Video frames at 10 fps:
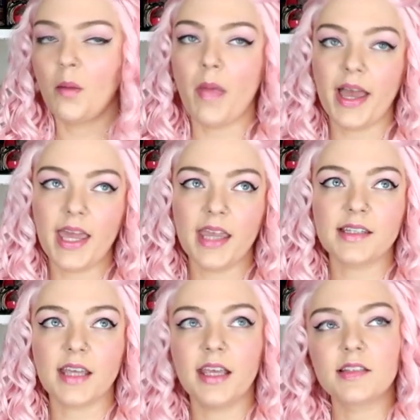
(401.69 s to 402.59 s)
My
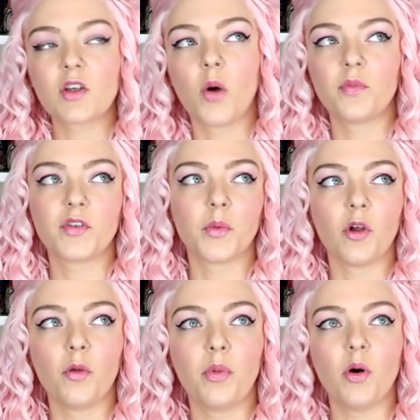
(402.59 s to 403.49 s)
8 is
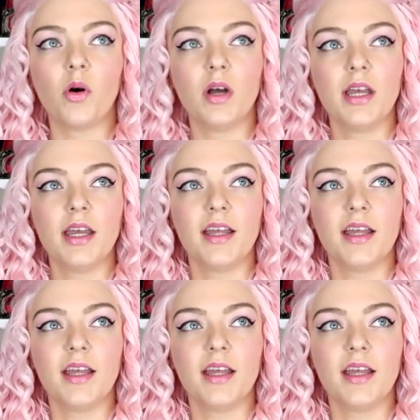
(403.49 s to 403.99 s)
comfortable, but